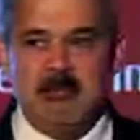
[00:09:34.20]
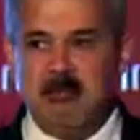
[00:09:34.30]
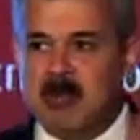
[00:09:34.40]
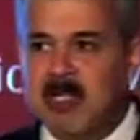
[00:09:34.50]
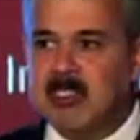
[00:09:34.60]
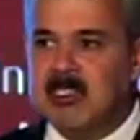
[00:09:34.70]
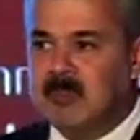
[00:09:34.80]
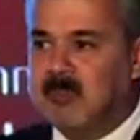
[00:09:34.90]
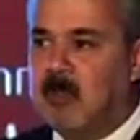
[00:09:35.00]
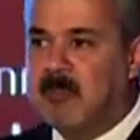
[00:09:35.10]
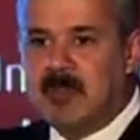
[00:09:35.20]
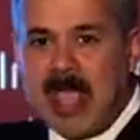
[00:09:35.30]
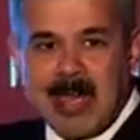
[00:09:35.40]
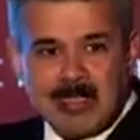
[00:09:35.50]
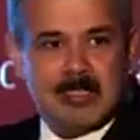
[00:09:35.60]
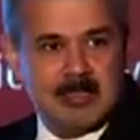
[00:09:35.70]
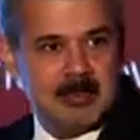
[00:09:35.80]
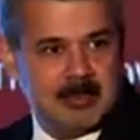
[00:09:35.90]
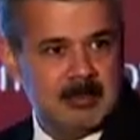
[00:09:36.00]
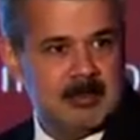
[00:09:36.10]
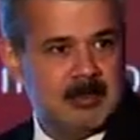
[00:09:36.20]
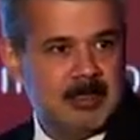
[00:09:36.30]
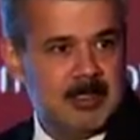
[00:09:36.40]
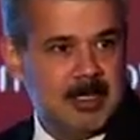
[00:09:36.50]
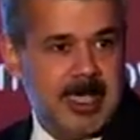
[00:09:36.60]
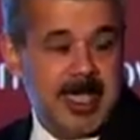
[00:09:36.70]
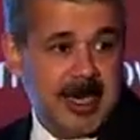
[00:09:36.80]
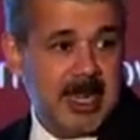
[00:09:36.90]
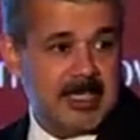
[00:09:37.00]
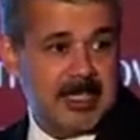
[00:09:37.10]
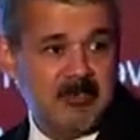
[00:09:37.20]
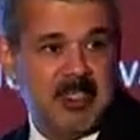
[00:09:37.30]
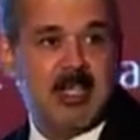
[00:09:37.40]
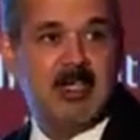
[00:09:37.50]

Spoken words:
bridge from that era that we are